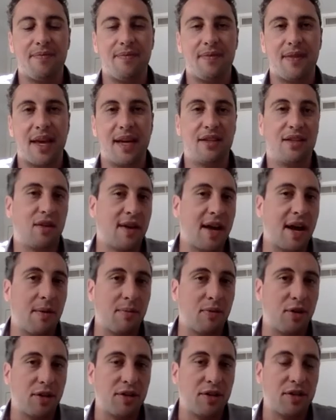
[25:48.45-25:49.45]
and so now
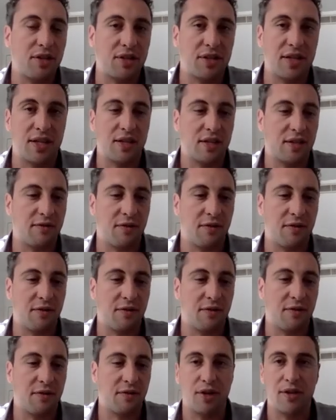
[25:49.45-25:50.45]
producers can just
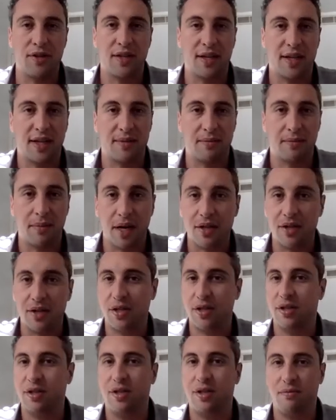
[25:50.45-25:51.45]
focus on producing as
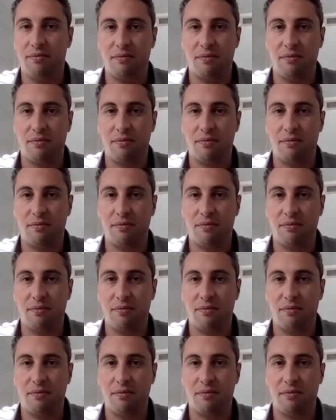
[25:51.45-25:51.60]
much